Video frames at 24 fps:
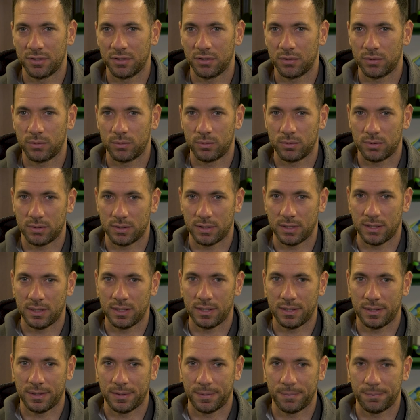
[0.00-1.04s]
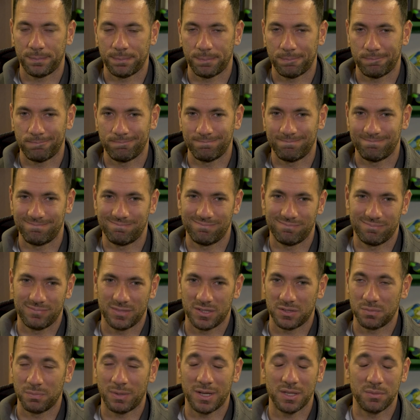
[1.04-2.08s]
you know,
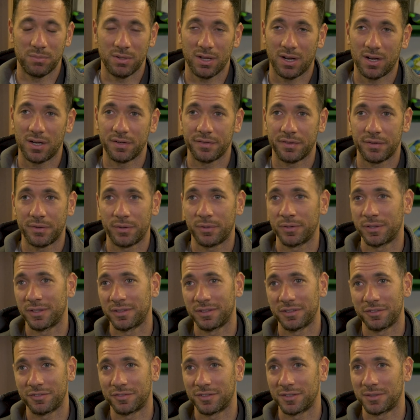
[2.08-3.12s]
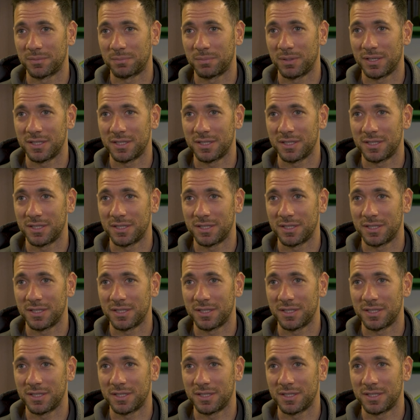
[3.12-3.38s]
it might be harder on a different